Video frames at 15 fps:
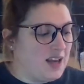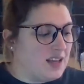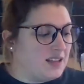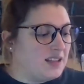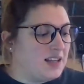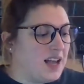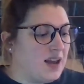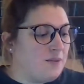
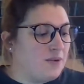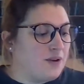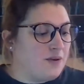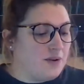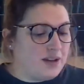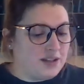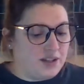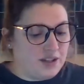Today we're
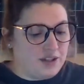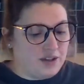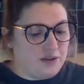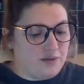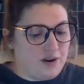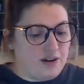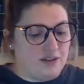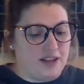going to
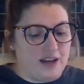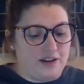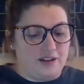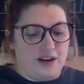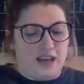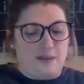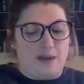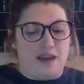do our letter
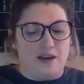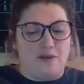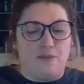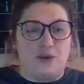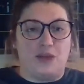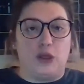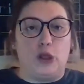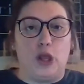naming
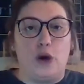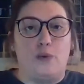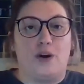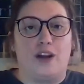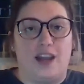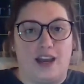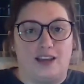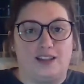with
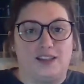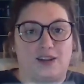lowercase